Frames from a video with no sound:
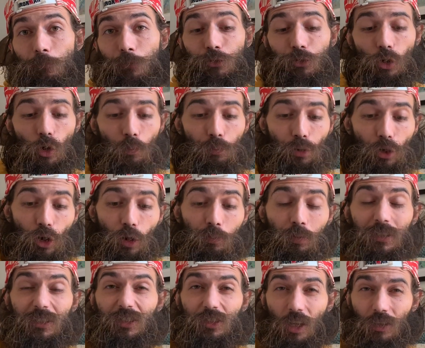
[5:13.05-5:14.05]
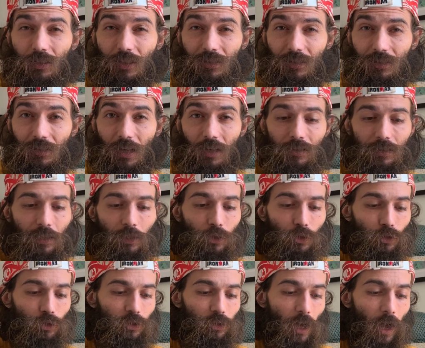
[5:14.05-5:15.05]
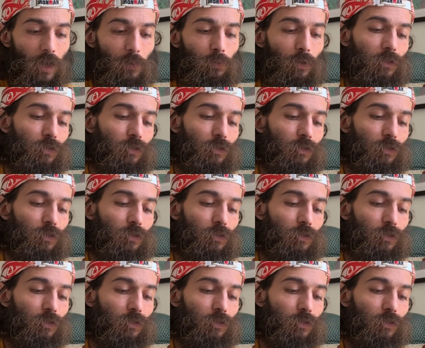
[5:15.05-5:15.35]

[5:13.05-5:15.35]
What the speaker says: So purple is not necessarily a good sign,